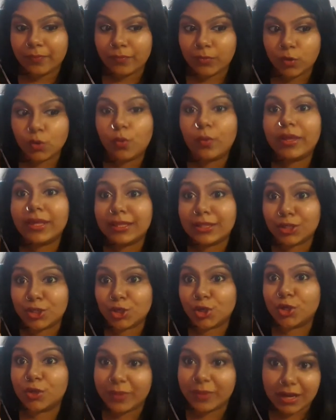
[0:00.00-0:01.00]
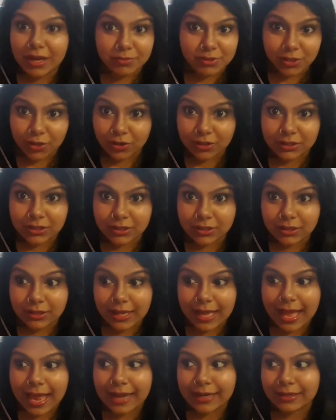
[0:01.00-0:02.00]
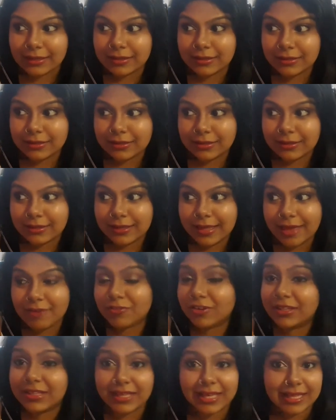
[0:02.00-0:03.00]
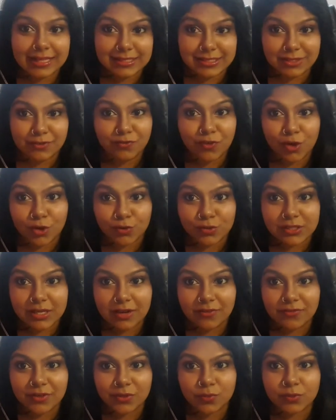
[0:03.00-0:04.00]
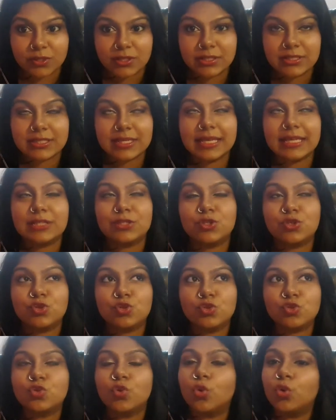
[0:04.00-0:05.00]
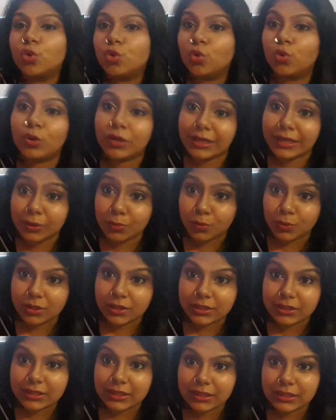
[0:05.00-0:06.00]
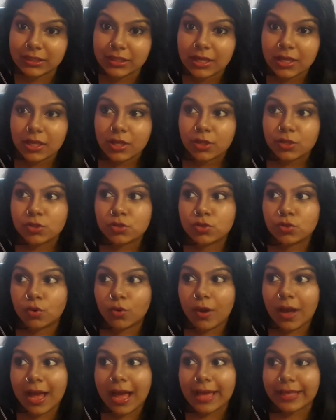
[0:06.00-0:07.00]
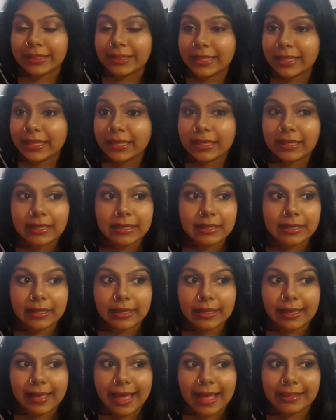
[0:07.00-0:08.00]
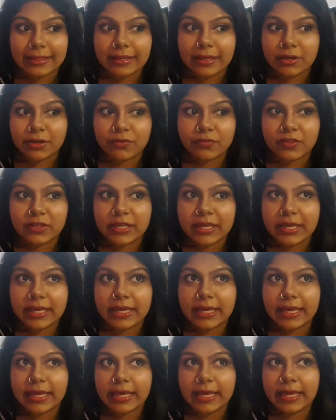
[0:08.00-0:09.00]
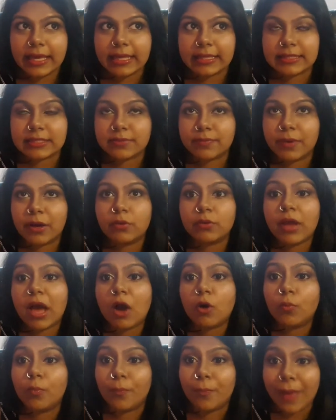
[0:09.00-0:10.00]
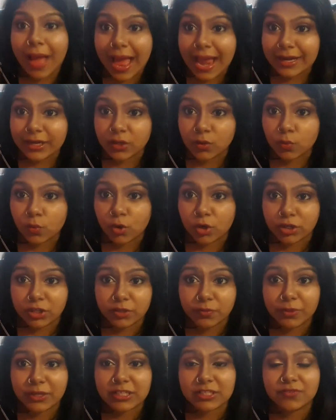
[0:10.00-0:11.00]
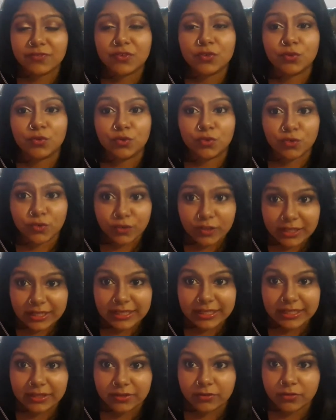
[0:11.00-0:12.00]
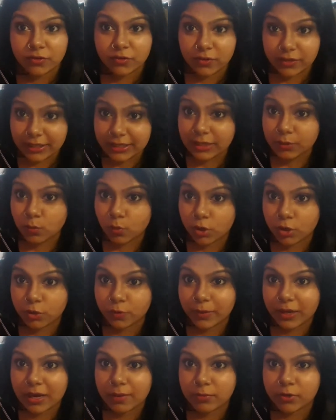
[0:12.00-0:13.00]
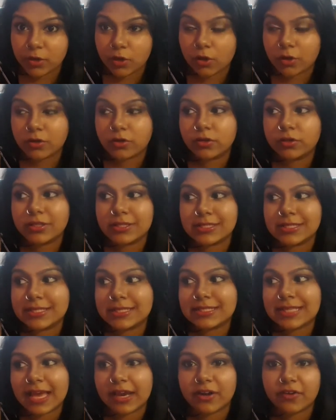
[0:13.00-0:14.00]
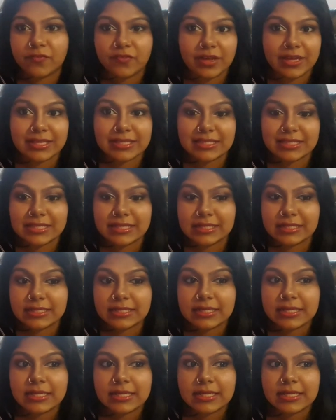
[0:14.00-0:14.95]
knowing that you're going to become a doctor and everything else that follows afterwards, it's so totally worth it. So I think at the end of the day, it's about how bad you want it, because if you really want to become a doctor, this is a sacrifice that